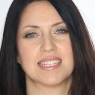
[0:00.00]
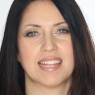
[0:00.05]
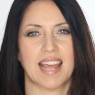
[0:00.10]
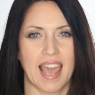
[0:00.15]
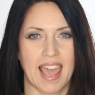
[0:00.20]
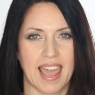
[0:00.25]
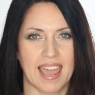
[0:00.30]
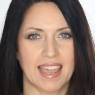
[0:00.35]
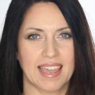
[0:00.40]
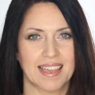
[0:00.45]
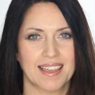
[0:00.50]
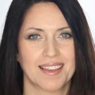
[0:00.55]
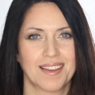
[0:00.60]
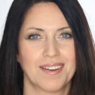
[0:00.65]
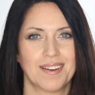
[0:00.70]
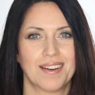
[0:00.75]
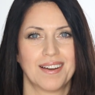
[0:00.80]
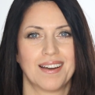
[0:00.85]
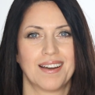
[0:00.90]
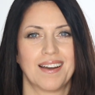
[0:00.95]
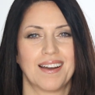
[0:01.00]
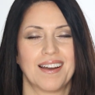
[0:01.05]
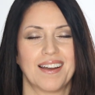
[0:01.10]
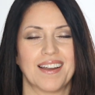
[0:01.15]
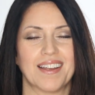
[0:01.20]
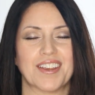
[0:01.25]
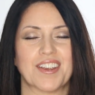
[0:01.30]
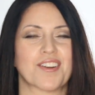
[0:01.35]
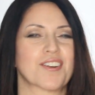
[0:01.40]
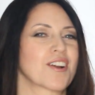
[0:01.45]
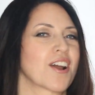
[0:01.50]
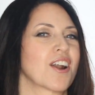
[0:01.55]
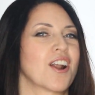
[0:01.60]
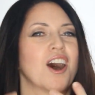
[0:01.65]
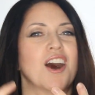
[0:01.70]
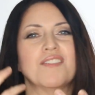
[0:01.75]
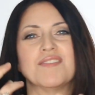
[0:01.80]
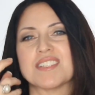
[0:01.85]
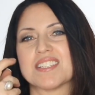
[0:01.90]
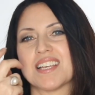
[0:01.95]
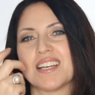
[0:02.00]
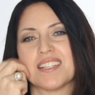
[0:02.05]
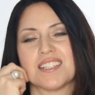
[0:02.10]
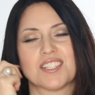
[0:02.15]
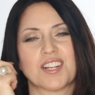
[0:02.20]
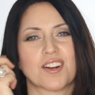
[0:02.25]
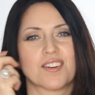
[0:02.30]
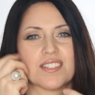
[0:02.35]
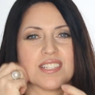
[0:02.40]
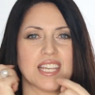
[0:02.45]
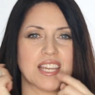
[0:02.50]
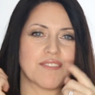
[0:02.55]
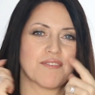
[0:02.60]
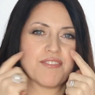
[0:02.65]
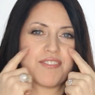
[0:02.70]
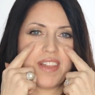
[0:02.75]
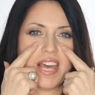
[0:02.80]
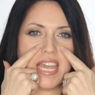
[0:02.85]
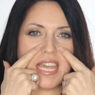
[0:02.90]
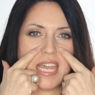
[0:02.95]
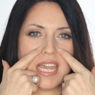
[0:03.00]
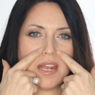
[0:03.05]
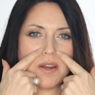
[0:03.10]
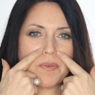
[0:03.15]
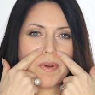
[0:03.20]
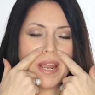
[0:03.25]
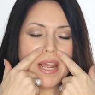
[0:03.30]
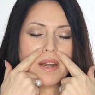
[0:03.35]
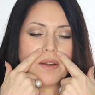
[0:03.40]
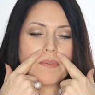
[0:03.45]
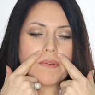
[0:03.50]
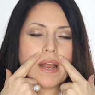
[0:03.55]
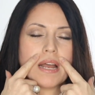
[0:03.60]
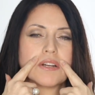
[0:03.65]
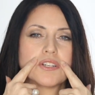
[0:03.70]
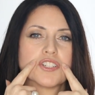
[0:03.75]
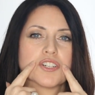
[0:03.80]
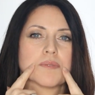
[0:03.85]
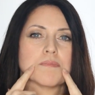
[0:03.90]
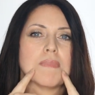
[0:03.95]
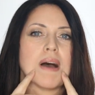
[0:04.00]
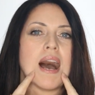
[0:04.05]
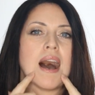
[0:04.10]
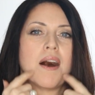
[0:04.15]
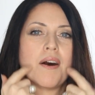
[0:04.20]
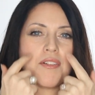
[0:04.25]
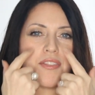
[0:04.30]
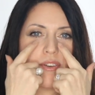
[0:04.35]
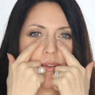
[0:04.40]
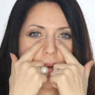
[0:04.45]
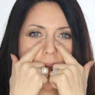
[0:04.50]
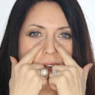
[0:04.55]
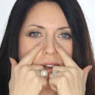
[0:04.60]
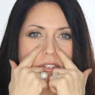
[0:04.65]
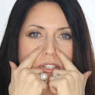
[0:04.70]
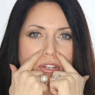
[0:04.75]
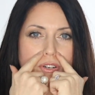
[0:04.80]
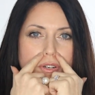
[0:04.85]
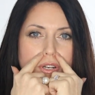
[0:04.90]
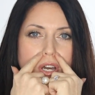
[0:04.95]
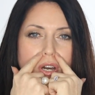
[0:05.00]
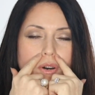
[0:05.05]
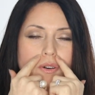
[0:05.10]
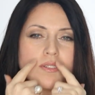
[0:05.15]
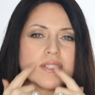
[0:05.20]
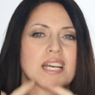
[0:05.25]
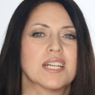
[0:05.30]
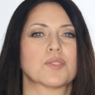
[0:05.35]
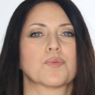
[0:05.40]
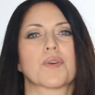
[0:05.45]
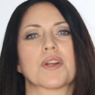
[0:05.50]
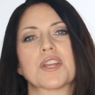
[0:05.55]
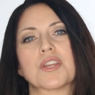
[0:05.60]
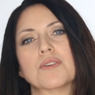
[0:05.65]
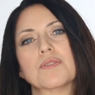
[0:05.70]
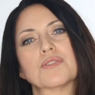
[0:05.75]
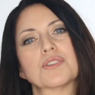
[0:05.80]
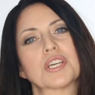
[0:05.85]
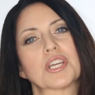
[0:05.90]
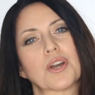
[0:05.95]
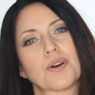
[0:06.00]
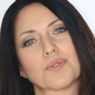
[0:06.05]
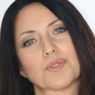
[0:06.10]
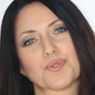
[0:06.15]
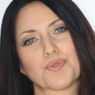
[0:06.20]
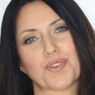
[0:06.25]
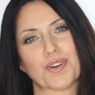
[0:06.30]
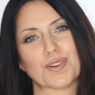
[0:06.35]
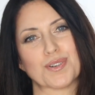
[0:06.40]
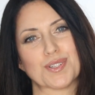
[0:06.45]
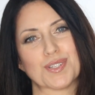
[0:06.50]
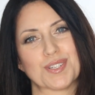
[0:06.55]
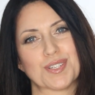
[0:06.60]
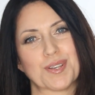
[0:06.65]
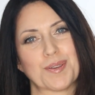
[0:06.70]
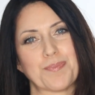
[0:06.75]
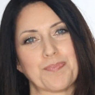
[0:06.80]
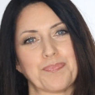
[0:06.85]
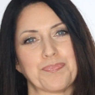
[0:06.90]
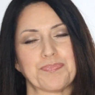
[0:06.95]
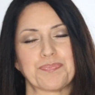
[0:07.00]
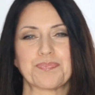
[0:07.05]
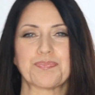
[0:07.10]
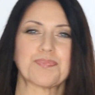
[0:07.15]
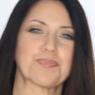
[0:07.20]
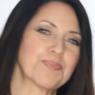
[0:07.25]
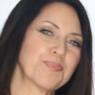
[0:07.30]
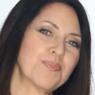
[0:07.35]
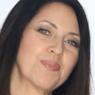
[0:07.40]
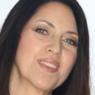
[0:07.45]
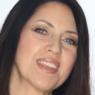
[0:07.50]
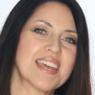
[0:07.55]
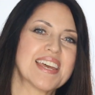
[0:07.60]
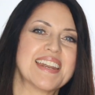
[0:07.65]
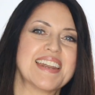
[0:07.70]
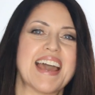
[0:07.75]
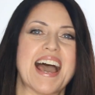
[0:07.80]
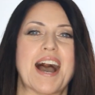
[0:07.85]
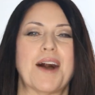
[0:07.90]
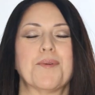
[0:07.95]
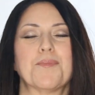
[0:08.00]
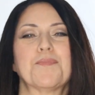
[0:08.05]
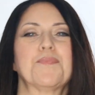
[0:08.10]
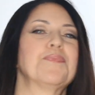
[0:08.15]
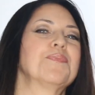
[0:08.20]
day, you're gonna all of a sudden start seeing flaking right around your mouth, around your nose. That's where it usually goes first. Now,